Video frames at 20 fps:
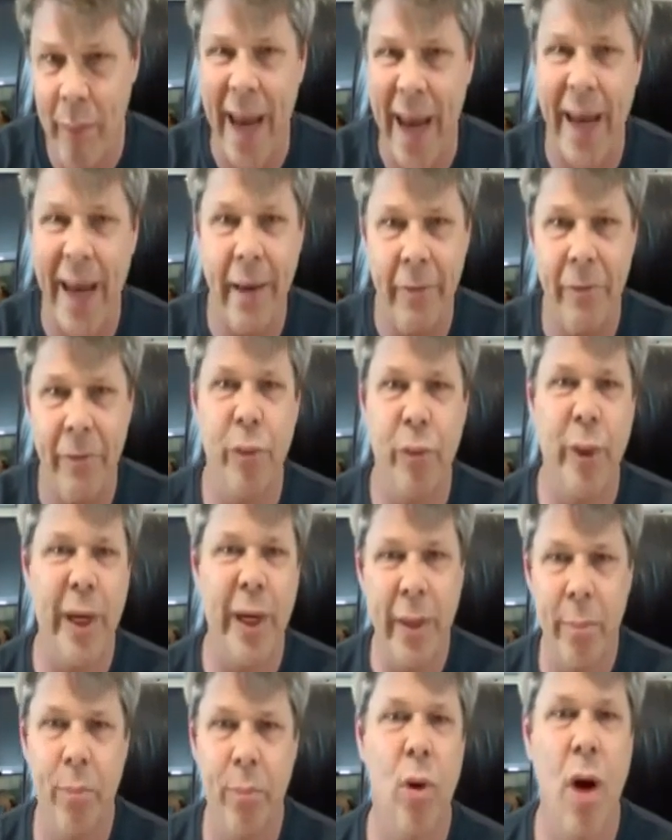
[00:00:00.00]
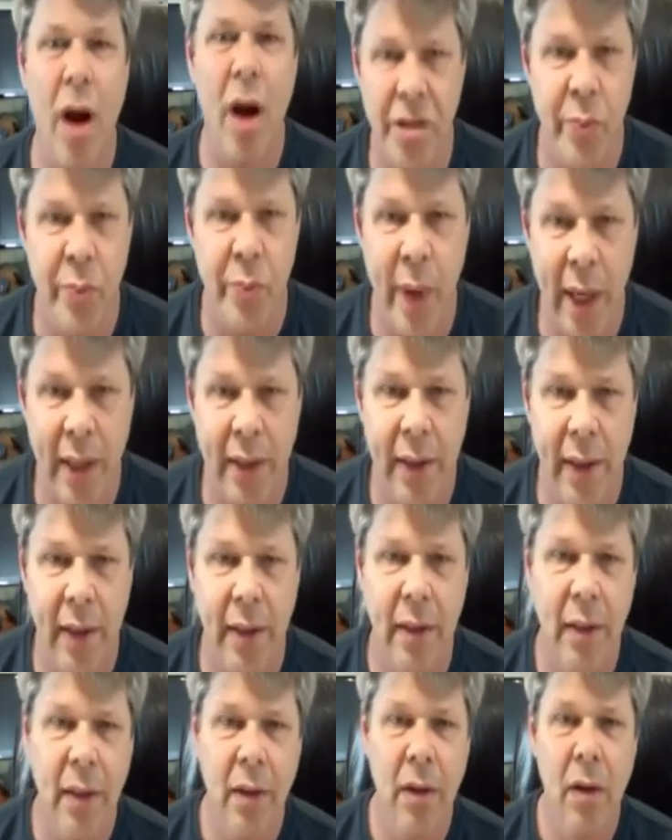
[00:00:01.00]
pain-free
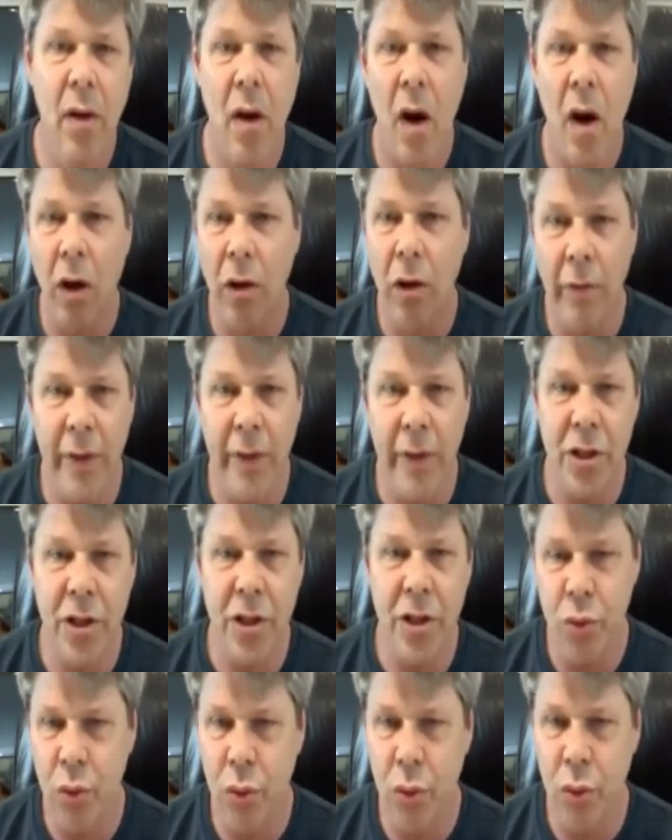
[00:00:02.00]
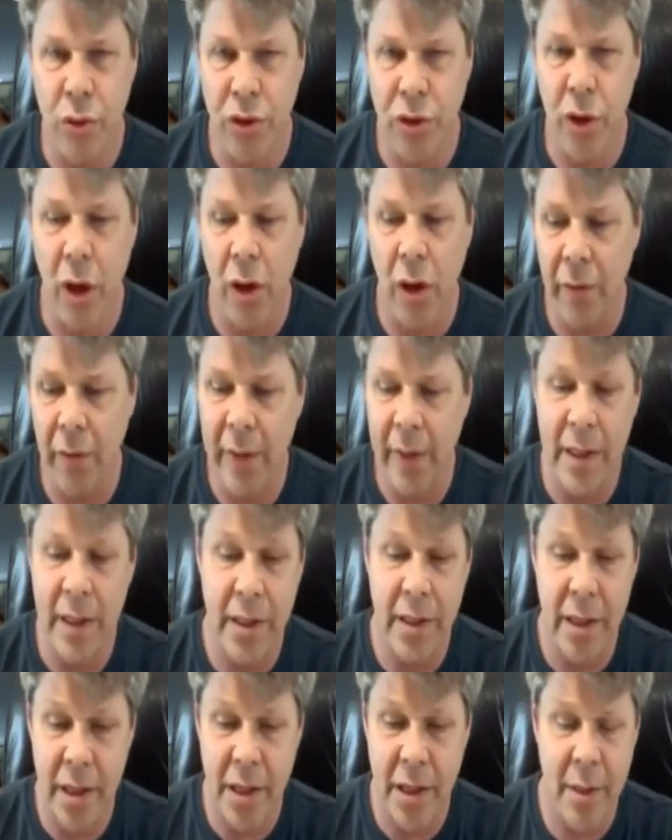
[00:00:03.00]
prospecting. Mm-hmm. All of these tools, all of
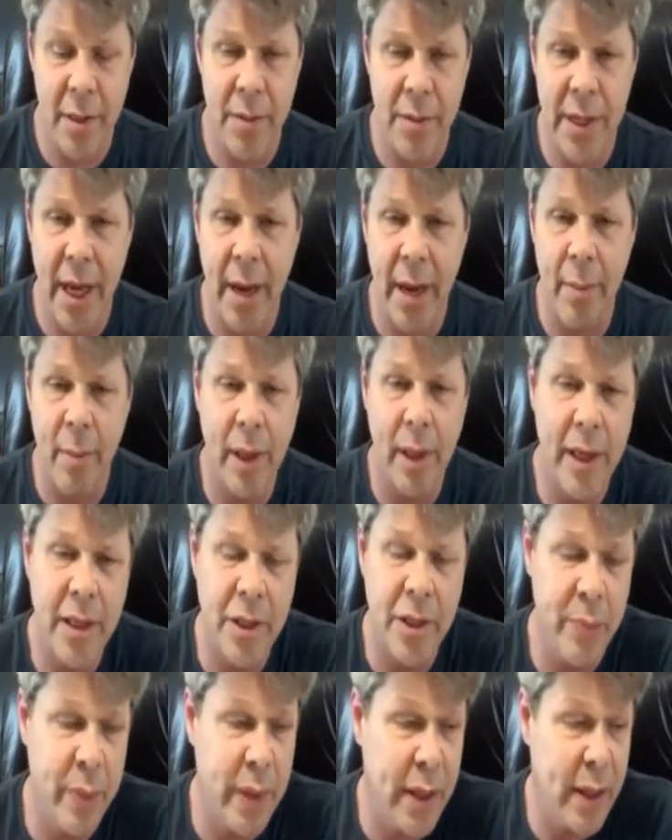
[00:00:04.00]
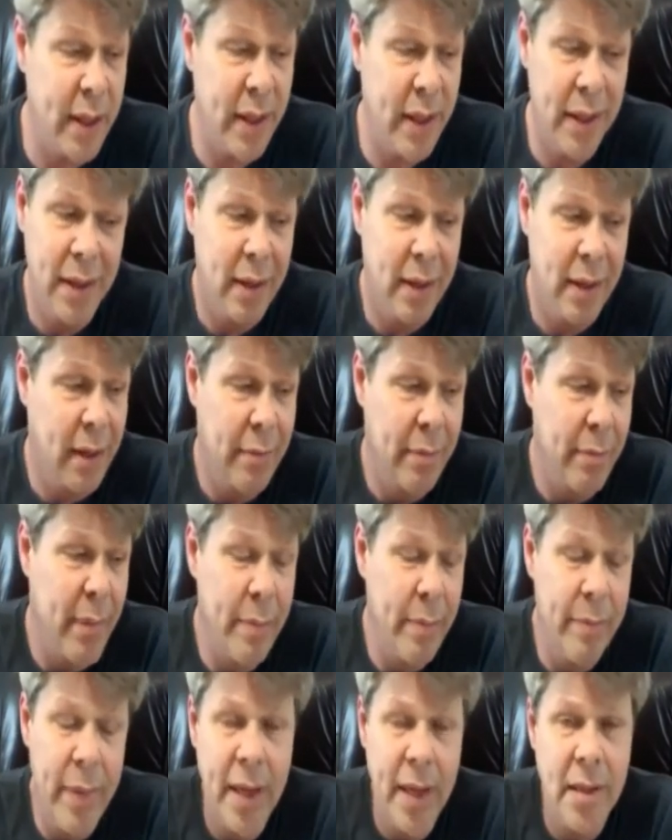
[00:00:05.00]
these systems, MLSP
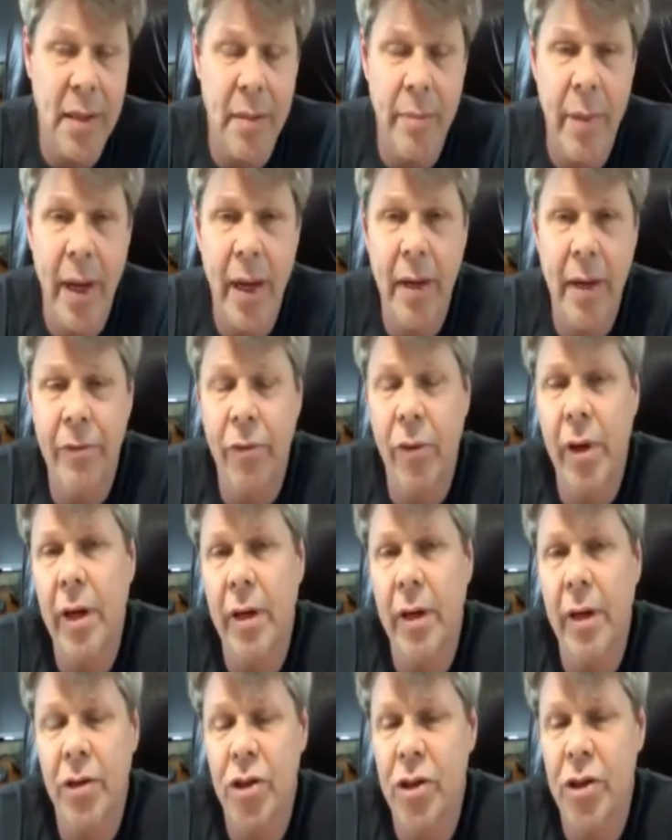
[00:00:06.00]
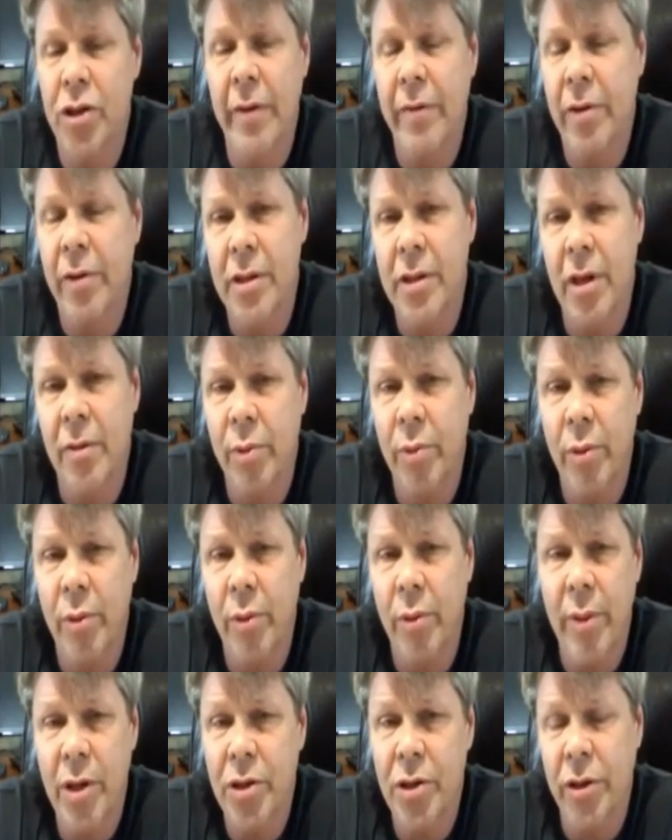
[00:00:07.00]
makes it pain-free and just give yourself
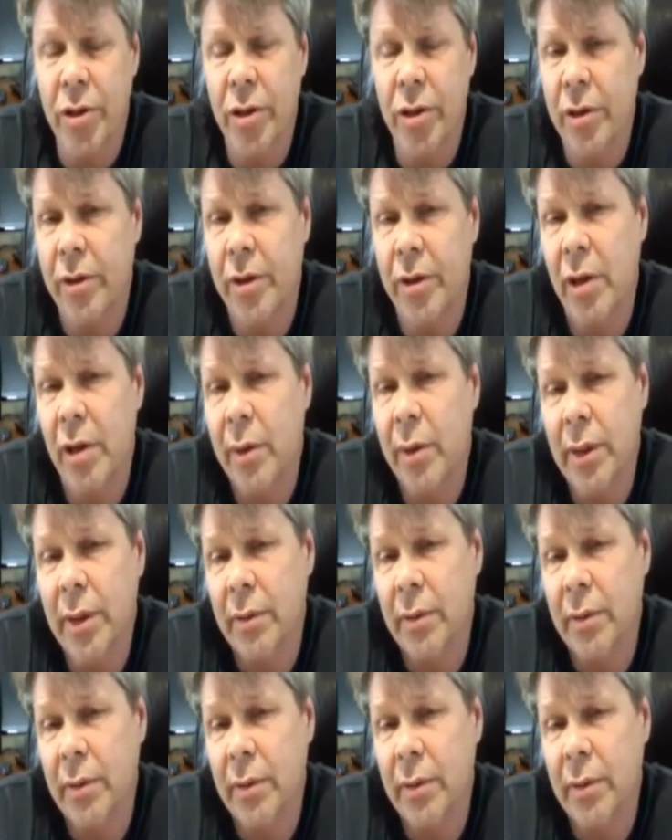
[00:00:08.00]
permission to do